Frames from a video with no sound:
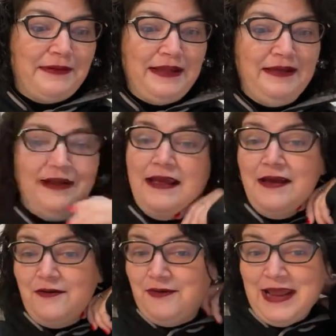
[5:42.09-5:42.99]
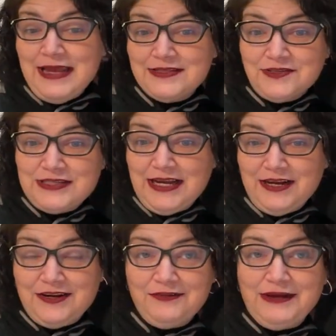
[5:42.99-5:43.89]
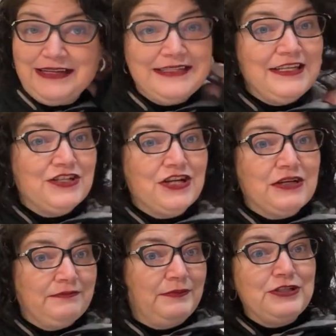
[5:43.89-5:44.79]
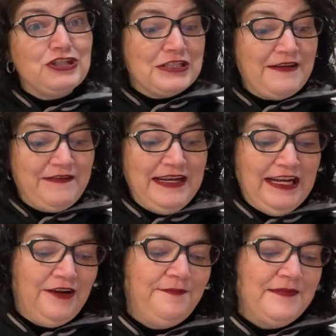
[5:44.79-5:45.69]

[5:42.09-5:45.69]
And when Hazel's here, we can teach her, put your stuff in here,